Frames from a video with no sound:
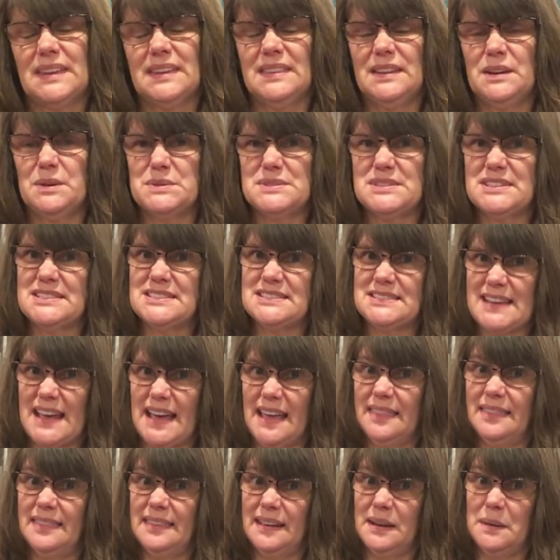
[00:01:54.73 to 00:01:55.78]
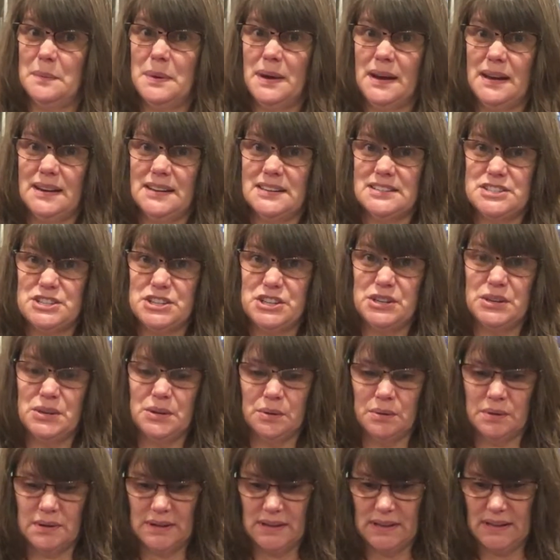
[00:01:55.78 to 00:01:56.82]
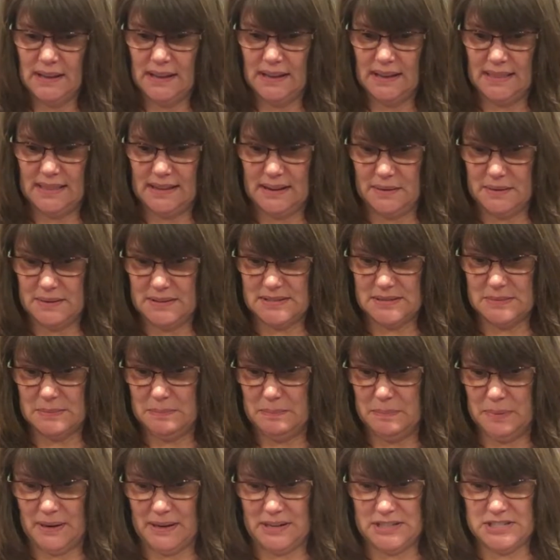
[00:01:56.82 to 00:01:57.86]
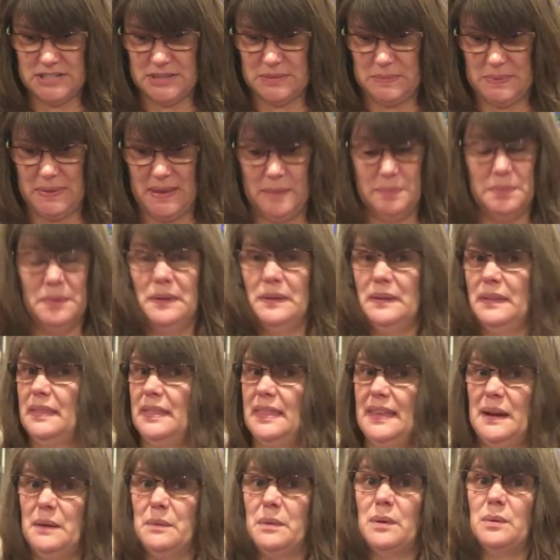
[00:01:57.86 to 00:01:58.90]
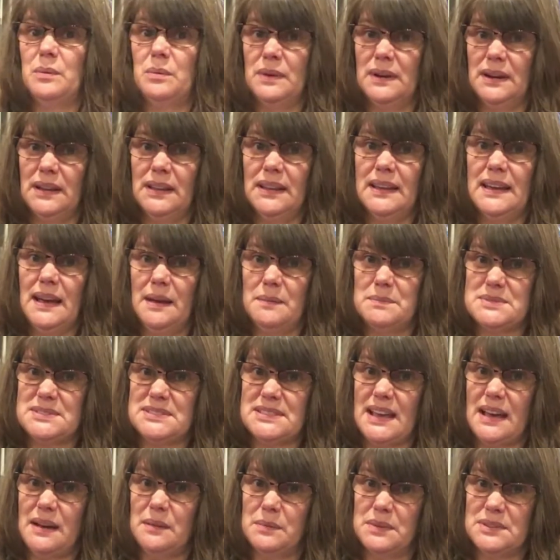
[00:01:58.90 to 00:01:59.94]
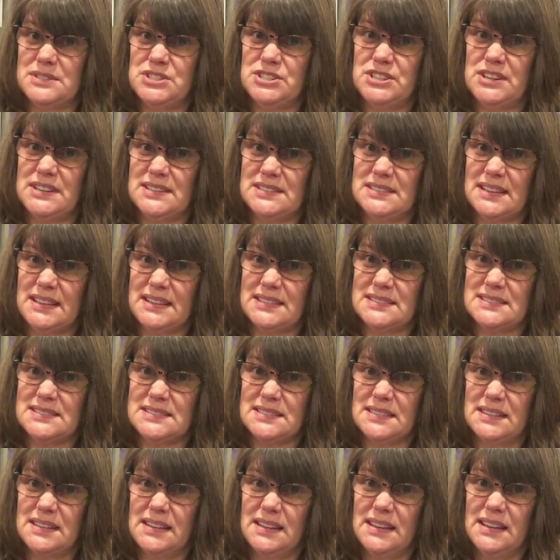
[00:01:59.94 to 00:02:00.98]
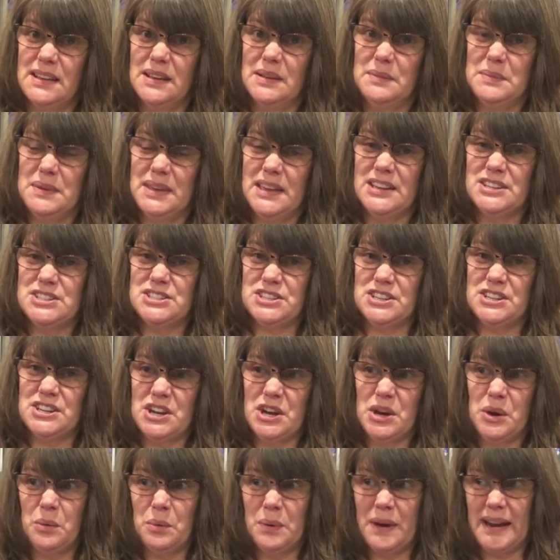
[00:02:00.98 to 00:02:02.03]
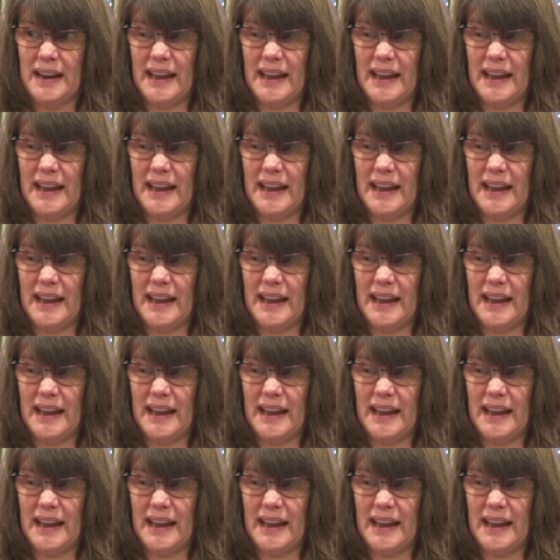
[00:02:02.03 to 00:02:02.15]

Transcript: There was a sad thing about it too. There was a bunch of people, they were really upset with Jesus because you know what